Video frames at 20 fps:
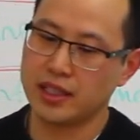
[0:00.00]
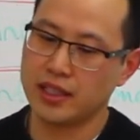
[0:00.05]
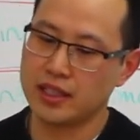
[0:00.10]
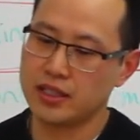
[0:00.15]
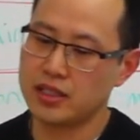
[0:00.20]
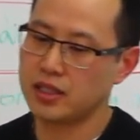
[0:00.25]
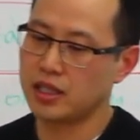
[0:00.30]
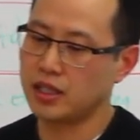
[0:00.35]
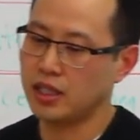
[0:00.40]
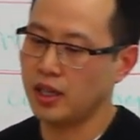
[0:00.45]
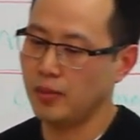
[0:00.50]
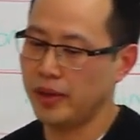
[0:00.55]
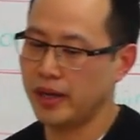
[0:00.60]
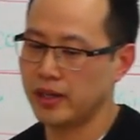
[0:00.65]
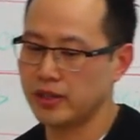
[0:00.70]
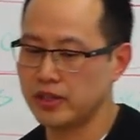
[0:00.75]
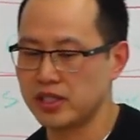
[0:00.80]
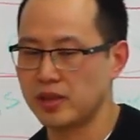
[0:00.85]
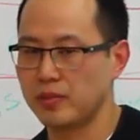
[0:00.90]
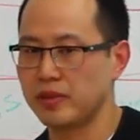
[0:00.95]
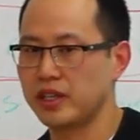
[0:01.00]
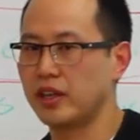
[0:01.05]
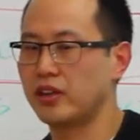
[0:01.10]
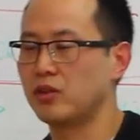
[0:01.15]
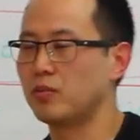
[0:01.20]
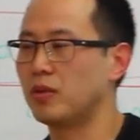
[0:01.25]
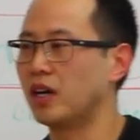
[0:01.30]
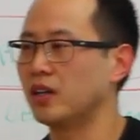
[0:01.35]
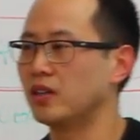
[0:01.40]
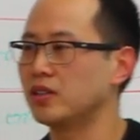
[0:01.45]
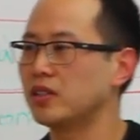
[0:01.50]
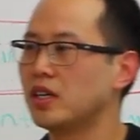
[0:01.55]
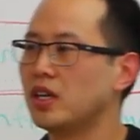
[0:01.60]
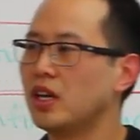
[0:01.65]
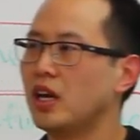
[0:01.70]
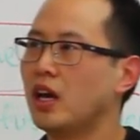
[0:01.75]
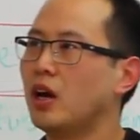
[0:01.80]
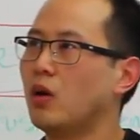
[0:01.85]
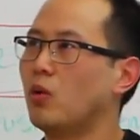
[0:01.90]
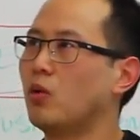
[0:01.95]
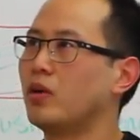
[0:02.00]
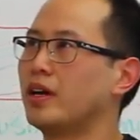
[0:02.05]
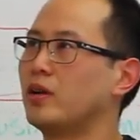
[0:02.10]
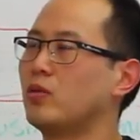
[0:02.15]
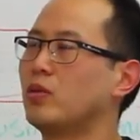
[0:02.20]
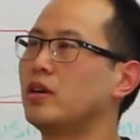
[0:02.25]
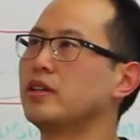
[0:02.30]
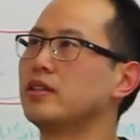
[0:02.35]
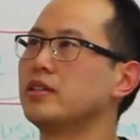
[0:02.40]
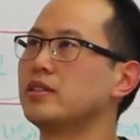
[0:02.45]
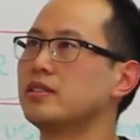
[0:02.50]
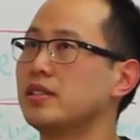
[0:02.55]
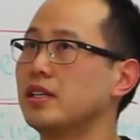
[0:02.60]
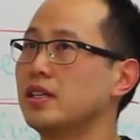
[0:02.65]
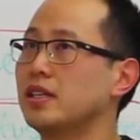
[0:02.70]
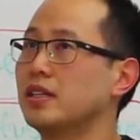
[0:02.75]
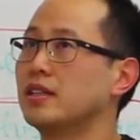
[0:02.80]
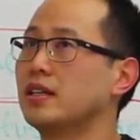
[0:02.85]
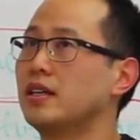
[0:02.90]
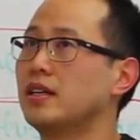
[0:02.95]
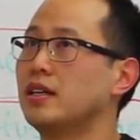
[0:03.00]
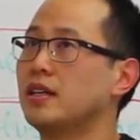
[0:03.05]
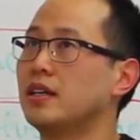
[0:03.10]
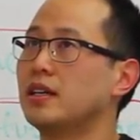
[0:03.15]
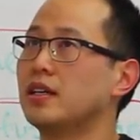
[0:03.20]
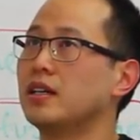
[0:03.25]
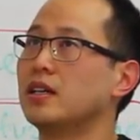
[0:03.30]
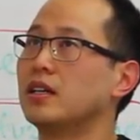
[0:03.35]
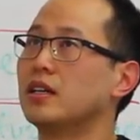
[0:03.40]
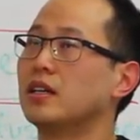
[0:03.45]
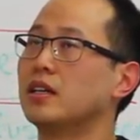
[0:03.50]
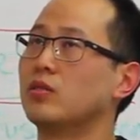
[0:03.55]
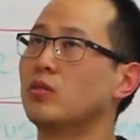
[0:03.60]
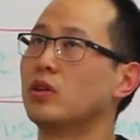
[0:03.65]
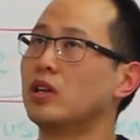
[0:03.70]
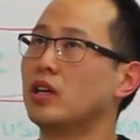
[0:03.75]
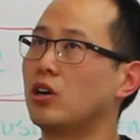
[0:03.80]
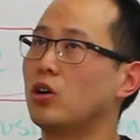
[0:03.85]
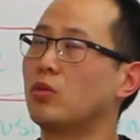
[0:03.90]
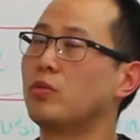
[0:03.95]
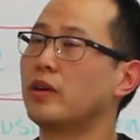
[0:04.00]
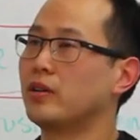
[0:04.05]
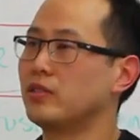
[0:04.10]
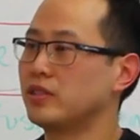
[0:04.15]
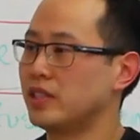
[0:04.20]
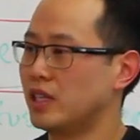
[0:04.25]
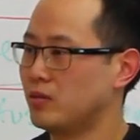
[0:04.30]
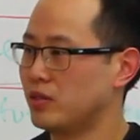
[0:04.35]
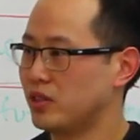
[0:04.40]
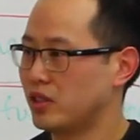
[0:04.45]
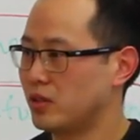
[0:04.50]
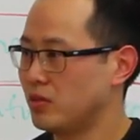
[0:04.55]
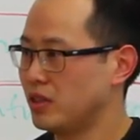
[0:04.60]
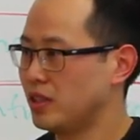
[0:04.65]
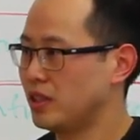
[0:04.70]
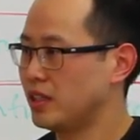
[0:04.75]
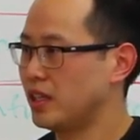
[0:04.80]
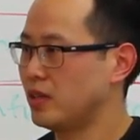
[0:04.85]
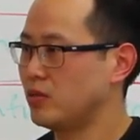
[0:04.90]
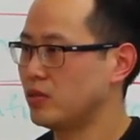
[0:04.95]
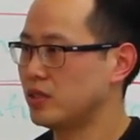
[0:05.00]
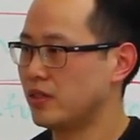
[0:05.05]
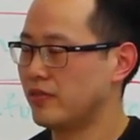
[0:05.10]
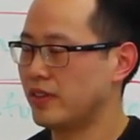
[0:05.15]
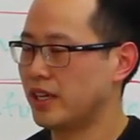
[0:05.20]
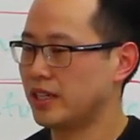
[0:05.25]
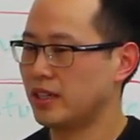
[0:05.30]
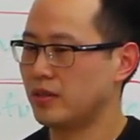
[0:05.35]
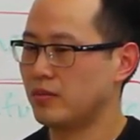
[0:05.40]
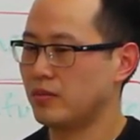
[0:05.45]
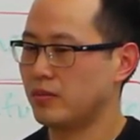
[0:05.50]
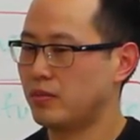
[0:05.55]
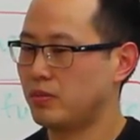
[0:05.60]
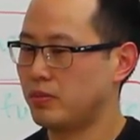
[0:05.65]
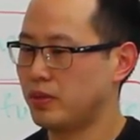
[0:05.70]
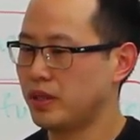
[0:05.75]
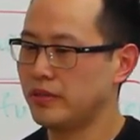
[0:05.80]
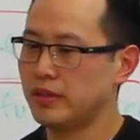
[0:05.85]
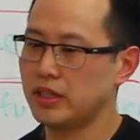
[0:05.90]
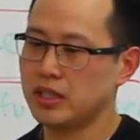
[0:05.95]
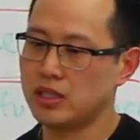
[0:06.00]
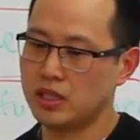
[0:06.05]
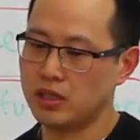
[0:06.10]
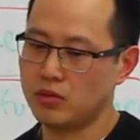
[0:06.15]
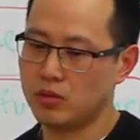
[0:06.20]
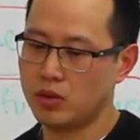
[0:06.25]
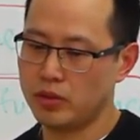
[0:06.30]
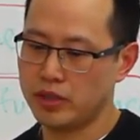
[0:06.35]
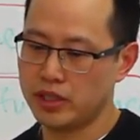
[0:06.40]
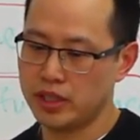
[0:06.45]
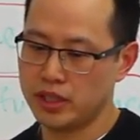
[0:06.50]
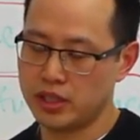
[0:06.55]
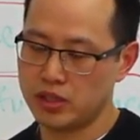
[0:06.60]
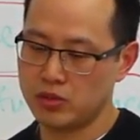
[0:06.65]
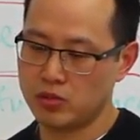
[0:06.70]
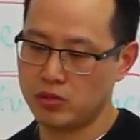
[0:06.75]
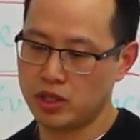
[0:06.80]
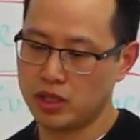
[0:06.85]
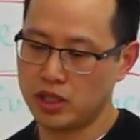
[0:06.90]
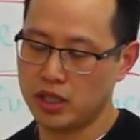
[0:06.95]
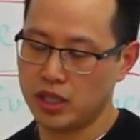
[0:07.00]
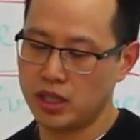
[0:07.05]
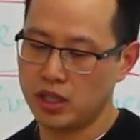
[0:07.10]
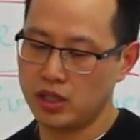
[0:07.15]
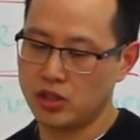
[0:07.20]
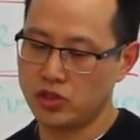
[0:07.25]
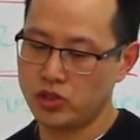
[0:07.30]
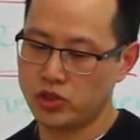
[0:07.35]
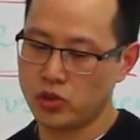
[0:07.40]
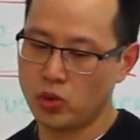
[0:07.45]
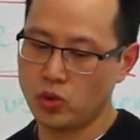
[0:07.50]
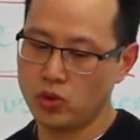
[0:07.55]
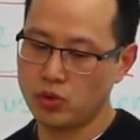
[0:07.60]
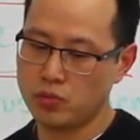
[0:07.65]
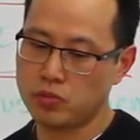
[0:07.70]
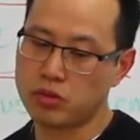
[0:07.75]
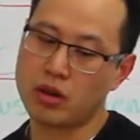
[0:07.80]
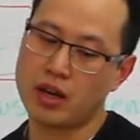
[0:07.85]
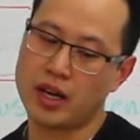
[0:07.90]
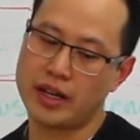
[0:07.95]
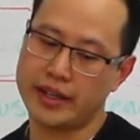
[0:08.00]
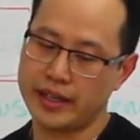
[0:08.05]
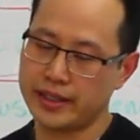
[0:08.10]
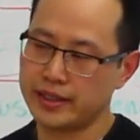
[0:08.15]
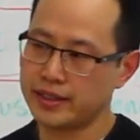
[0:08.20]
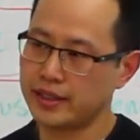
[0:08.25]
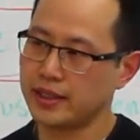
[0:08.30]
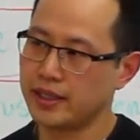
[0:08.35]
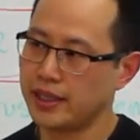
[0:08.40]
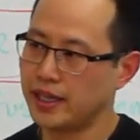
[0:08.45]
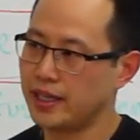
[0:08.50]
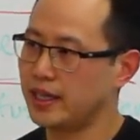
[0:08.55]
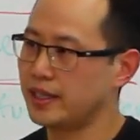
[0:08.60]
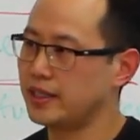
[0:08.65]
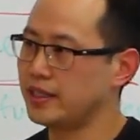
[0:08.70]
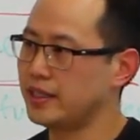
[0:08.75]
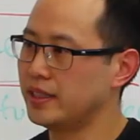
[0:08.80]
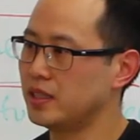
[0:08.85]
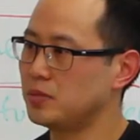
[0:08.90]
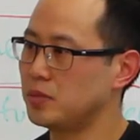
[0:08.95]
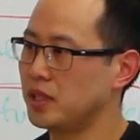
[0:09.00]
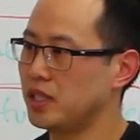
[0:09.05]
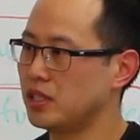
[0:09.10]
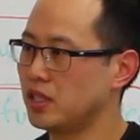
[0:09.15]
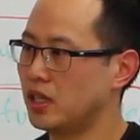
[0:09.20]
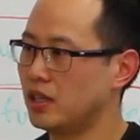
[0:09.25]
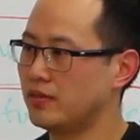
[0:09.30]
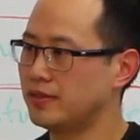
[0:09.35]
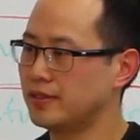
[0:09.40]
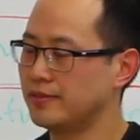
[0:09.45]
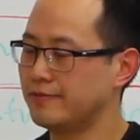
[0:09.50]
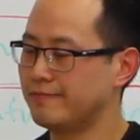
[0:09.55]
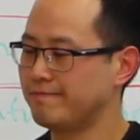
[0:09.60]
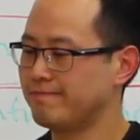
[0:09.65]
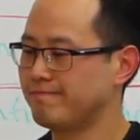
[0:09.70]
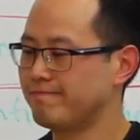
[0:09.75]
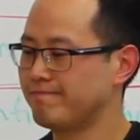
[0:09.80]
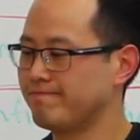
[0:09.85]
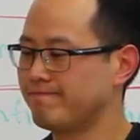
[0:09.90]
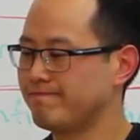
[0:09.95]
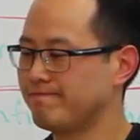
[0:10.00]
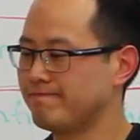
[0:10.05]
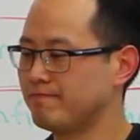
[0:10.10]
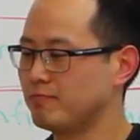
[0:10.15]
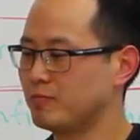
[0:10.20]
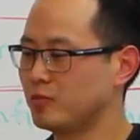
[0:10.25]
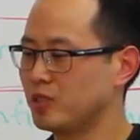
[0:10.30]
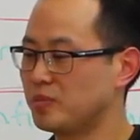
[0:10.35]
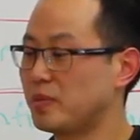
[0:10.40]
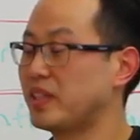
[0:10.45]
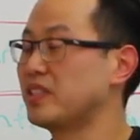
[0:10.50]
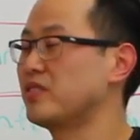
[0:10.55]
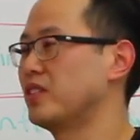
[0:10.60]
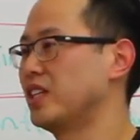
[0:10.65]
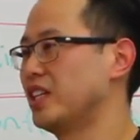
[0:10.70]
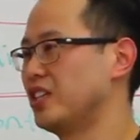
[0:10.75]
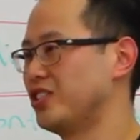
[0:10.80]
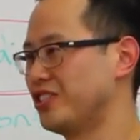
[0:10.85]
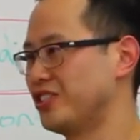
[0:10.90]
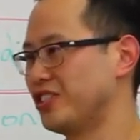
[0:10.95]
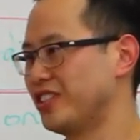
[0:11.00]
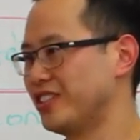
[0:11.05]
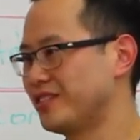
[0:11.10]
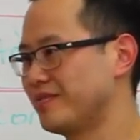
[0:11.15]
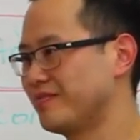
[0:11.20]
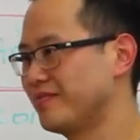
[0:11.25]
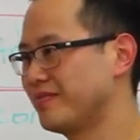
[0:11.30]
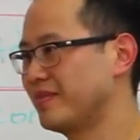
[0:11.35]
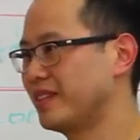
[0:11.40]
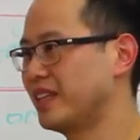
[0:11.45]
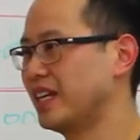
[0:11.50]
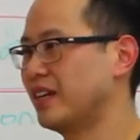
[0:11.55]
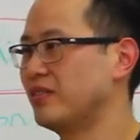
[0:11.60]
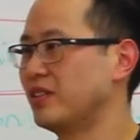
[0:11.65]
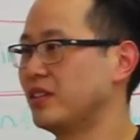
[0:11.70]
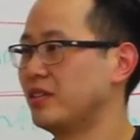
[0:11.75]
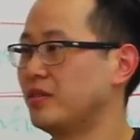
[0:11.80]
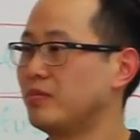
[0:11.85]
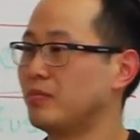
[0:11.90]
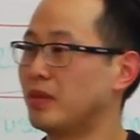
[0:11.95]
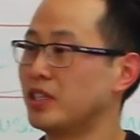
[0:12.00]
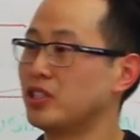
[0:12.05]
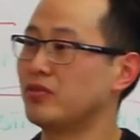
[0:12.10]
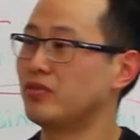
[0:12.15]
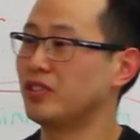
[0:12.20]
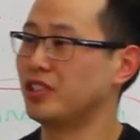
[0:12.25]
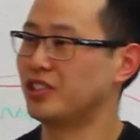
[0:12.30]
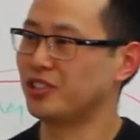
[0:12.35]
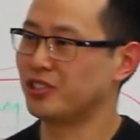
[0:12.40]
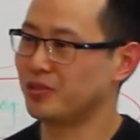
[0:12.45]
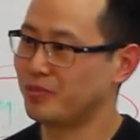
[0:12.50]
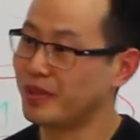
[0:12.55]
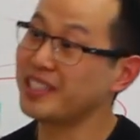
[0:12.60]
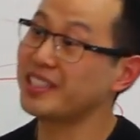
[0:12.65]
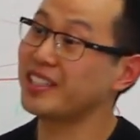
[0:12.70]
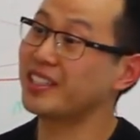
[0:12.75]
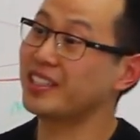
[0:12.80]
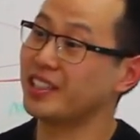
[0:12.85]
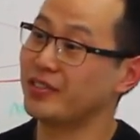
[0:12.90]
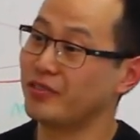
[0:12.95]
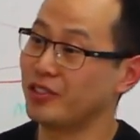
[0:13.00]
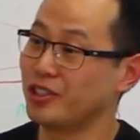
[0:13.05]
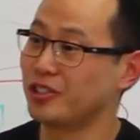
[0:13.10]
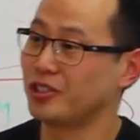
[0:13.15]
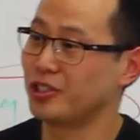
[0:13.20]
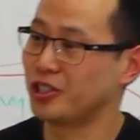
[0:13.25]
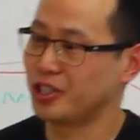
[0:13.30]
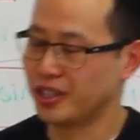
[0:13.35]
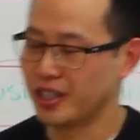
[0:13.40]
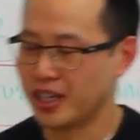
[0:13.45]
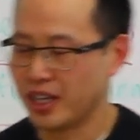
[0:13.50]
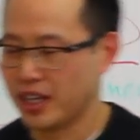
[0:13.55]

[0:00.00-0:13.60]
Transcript: is compared to some of the other models. What I wanted to say, and what I hope I was able to communicate, was the fact that previously what we did is we sold product and ideas based off of specification sheets. They have bunch of features, basically a feature sheet.